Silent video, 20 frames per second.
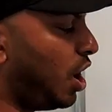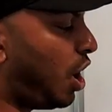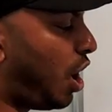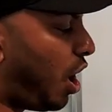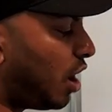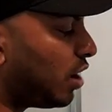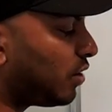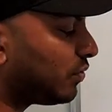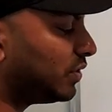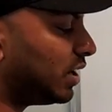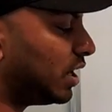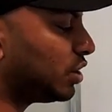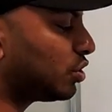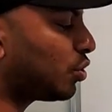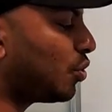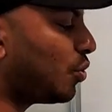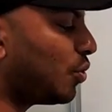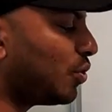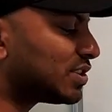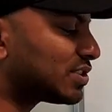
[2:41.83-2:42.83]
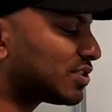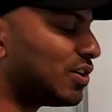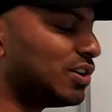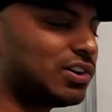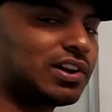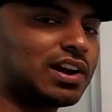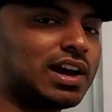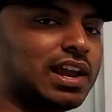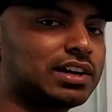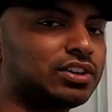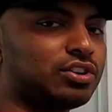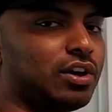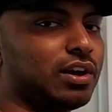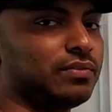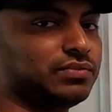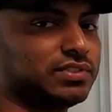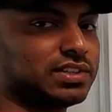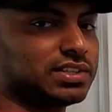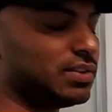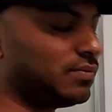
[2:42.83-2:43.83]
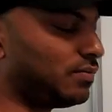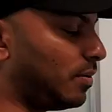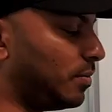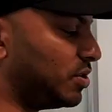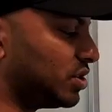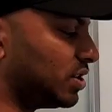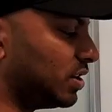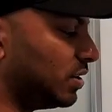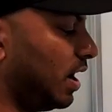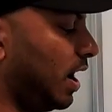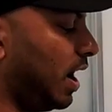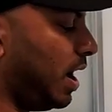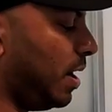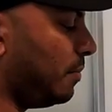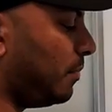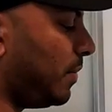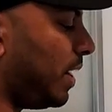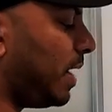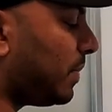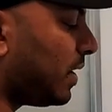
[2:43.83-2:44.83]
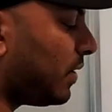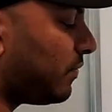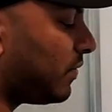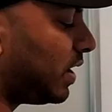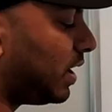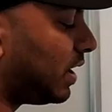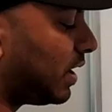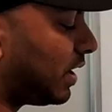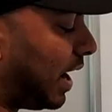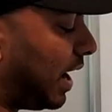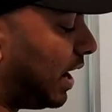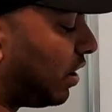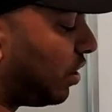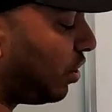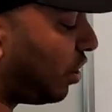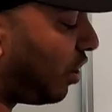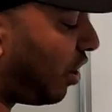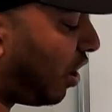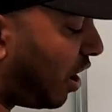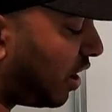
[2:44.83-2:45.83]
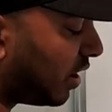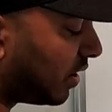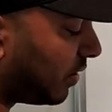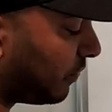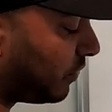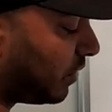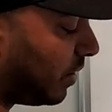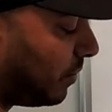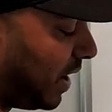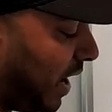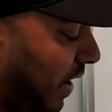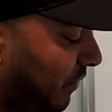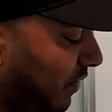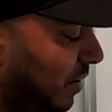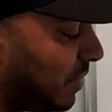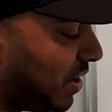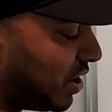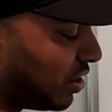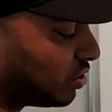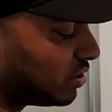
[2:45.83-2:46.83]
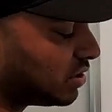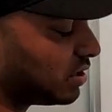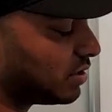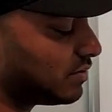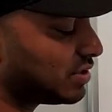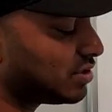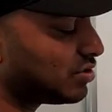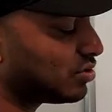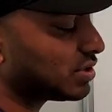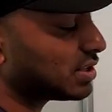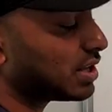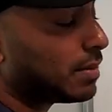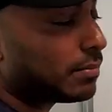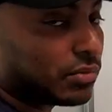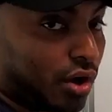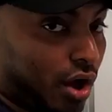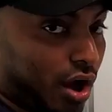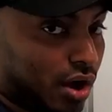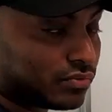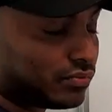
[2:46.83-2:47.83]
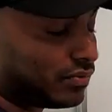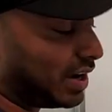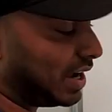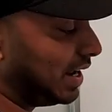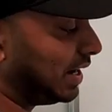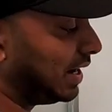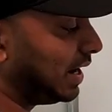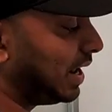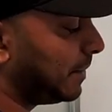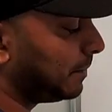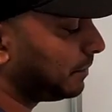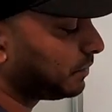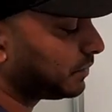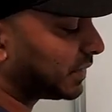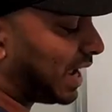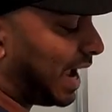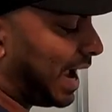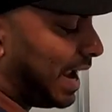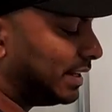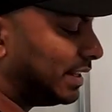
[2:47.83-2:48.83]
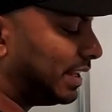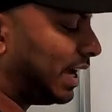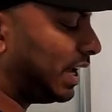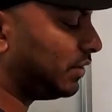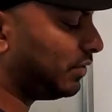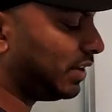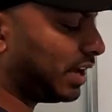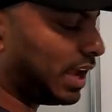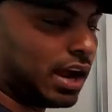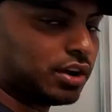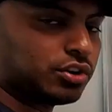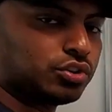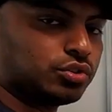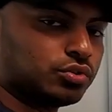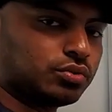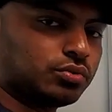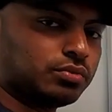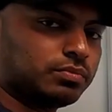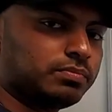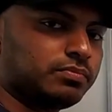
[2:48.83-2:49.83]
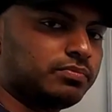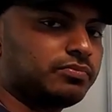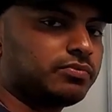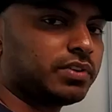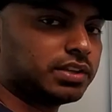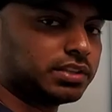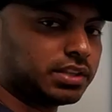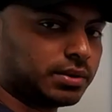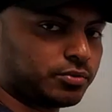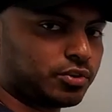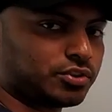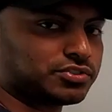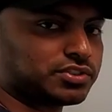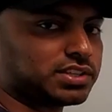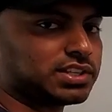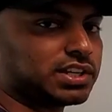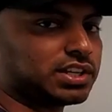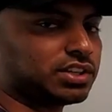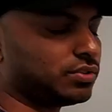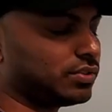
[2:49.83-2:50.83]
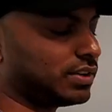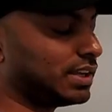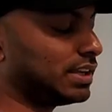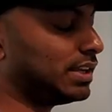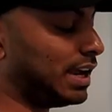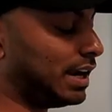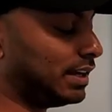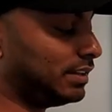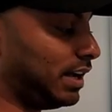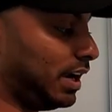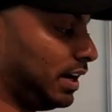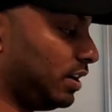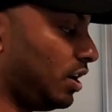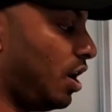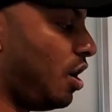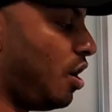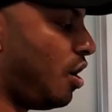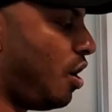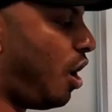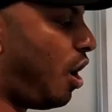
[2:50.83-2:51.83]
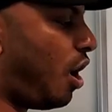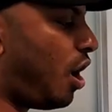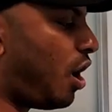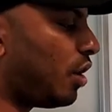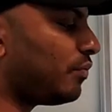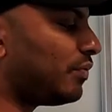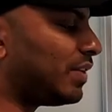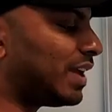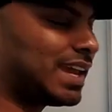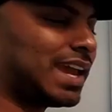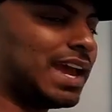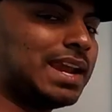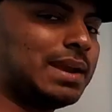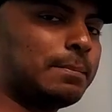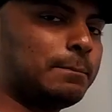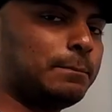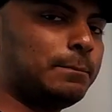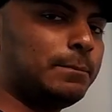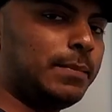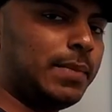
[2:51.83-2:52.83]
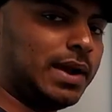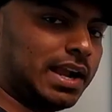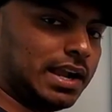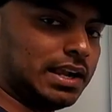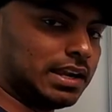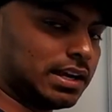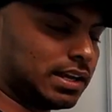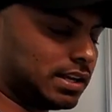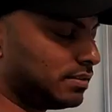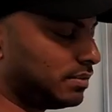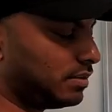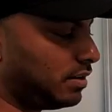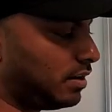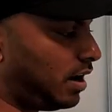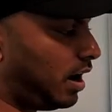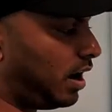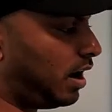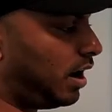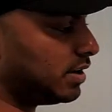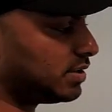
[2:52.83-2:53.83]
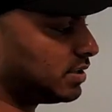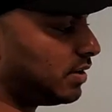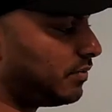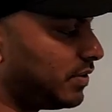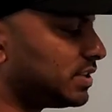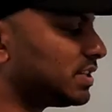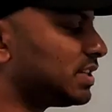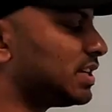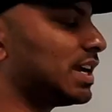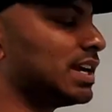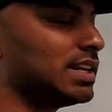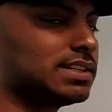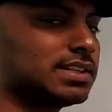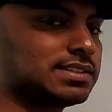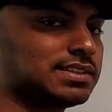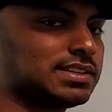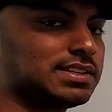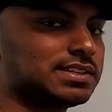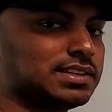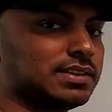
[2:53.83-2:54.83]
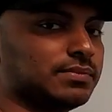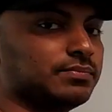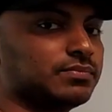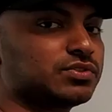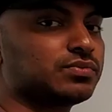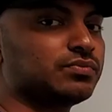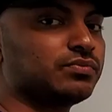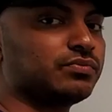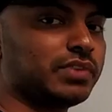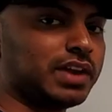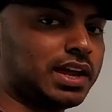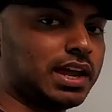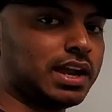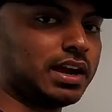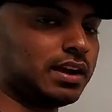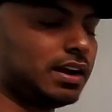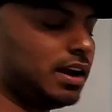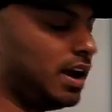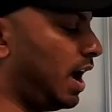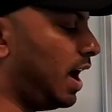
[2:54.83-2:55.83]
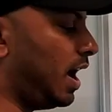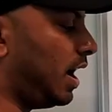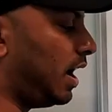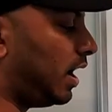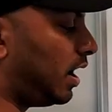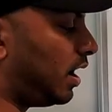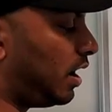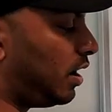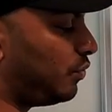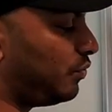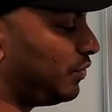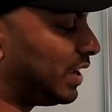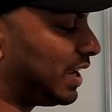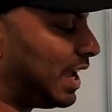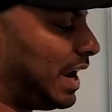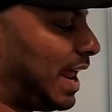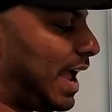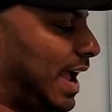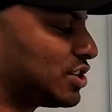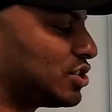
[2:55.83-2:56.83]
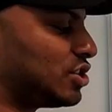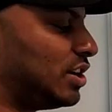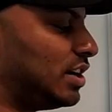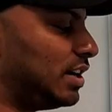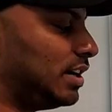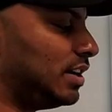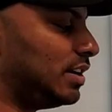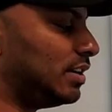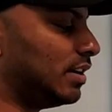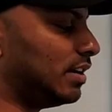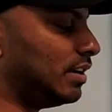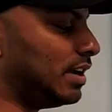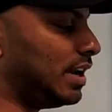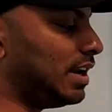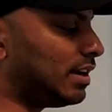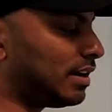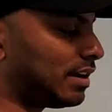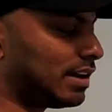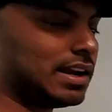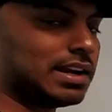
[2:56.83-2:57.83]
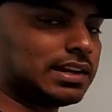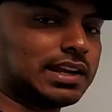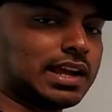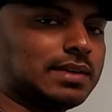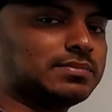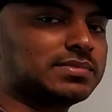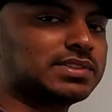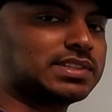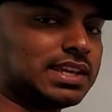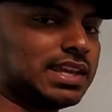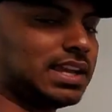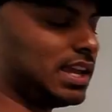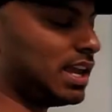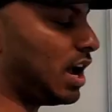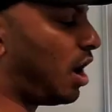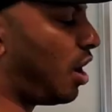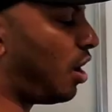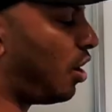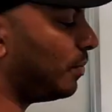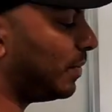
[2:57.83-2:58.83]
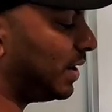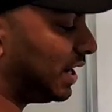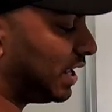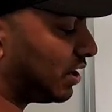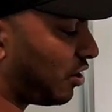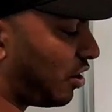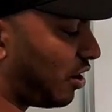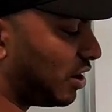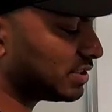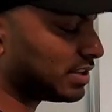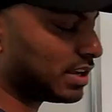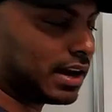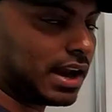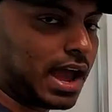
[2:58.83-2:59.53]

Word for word: All of that, who is going to collect all of this information? Maybe we can log from every microservice to some log file, and then we have to do further processing to get that. Or we can build uh, sophisticated systems where uh, we can actually in real time see how many calls are